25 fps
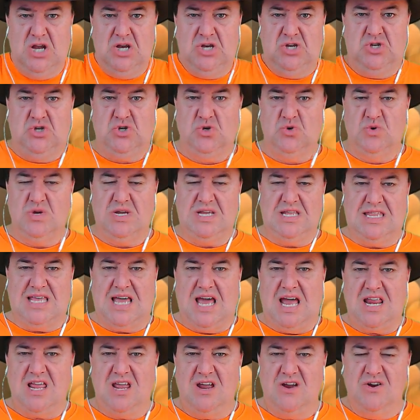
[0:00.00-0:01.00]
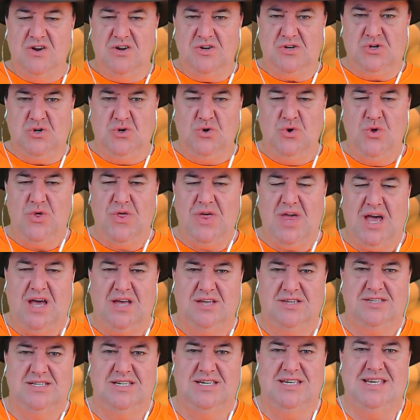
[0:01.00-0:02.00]
doing that here in
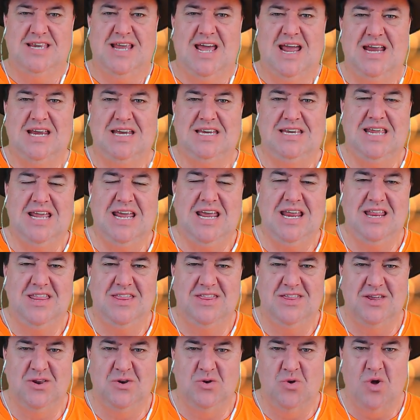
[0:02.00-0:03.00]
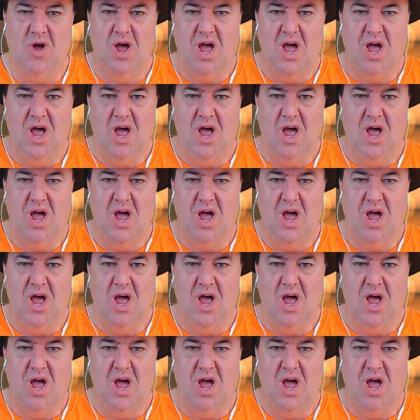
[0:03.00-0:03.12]
2019, then